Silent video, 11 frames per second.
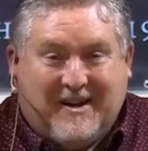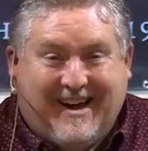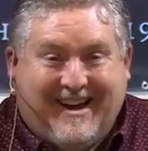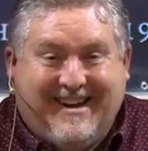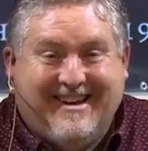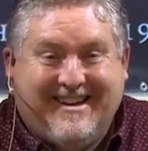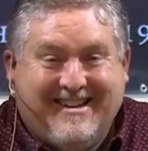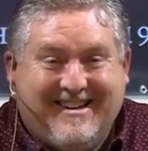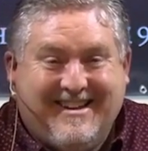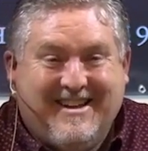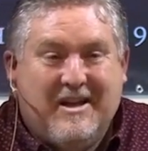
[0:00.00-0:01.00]
Okay?
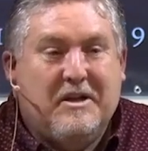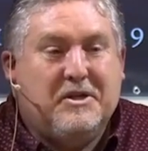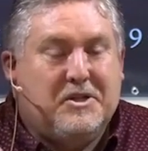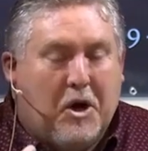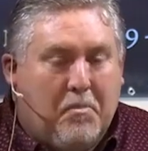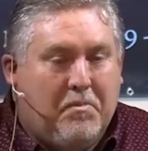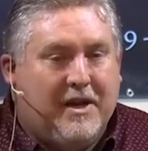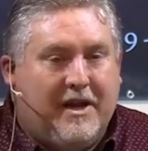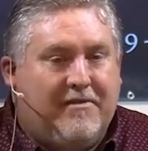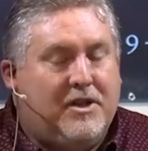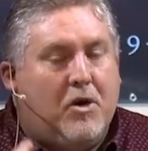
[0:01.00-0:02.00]
Don't
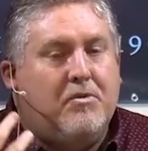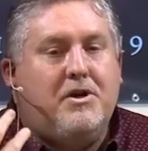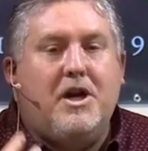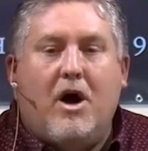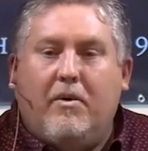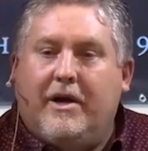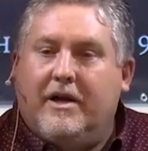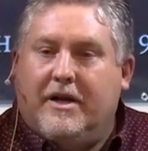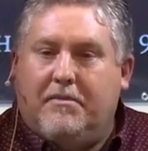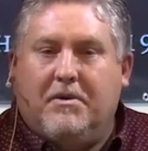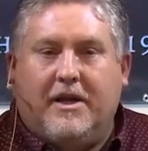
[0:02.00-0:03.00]
believe, don't
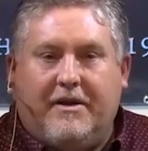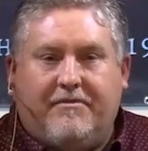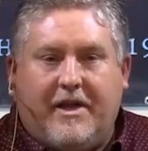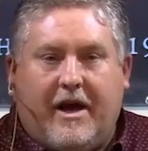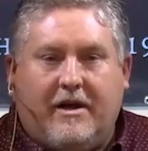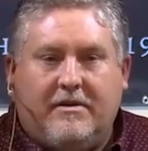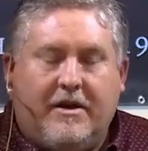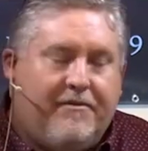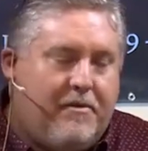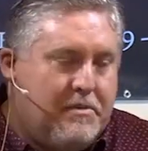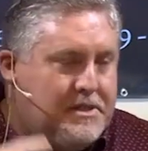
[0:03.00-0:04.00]
knowingly believe that.
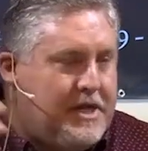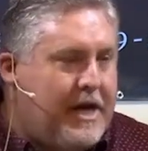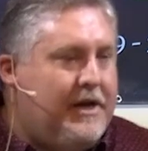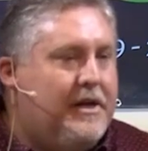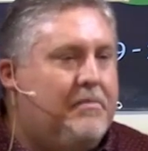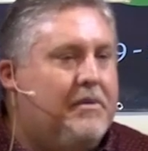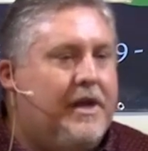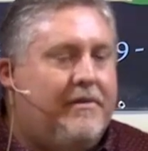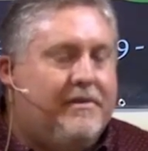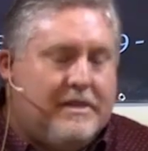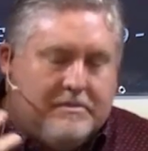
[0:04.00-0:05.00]
If you mistakenly
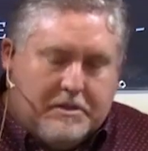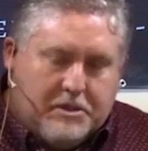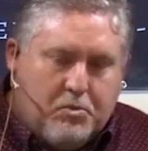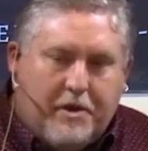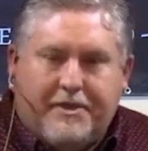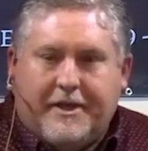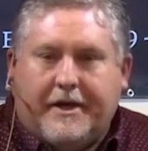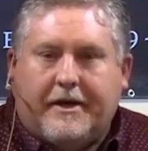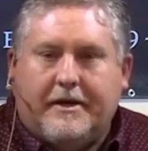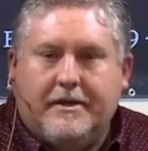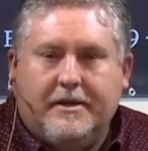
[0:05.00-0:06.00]
believe it, it's one
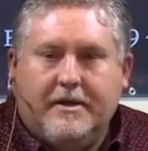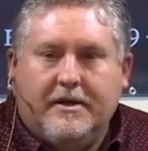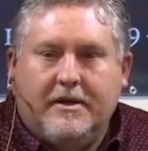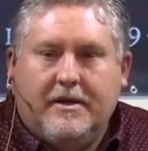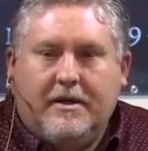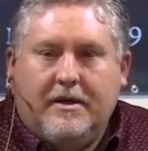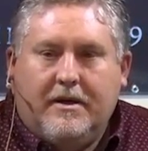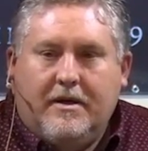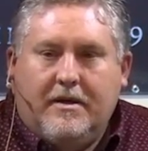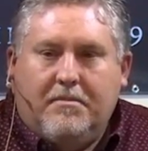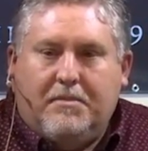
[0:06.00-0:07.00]
thing.
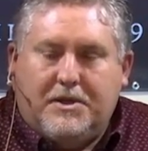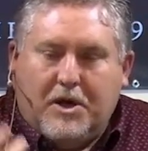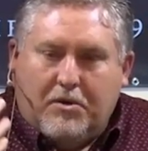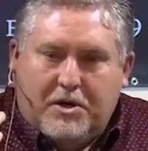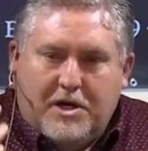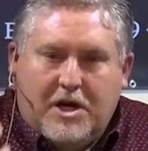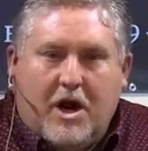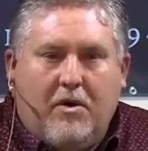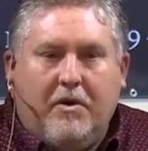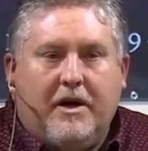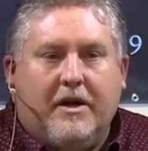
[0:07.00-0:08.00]
But don't
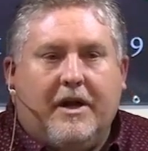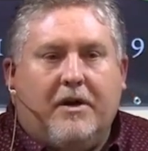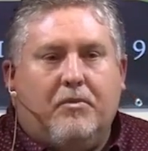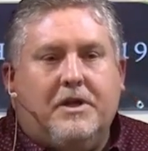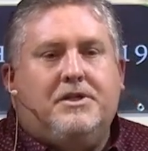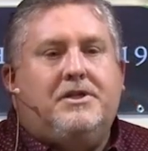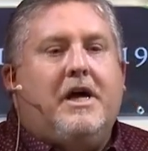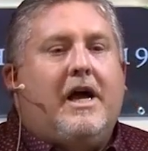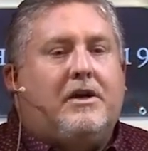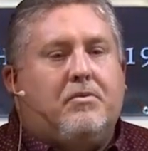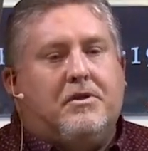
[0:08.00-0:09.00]
knowingly
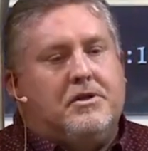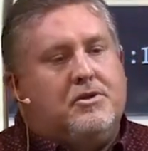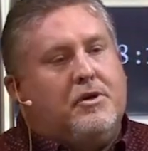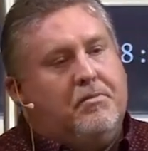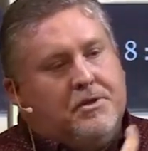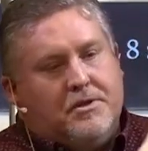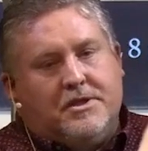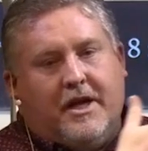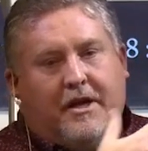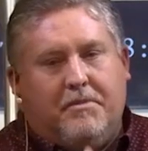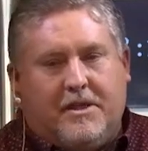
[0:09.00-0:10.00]
reject what the scriptures
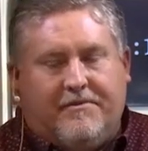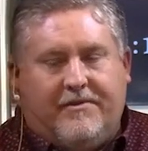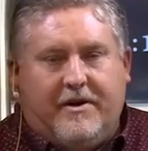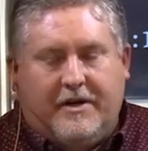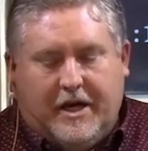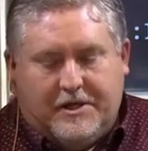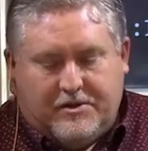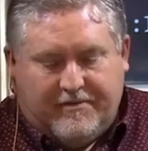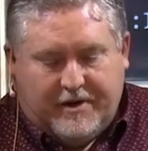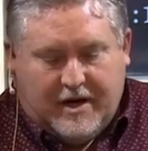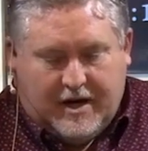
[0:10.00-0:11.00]
say about the very nature
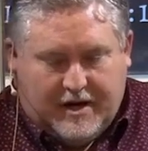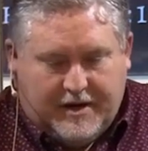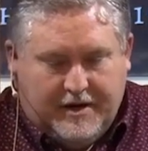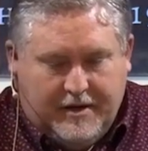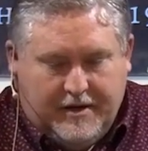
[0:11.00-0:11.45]
of God.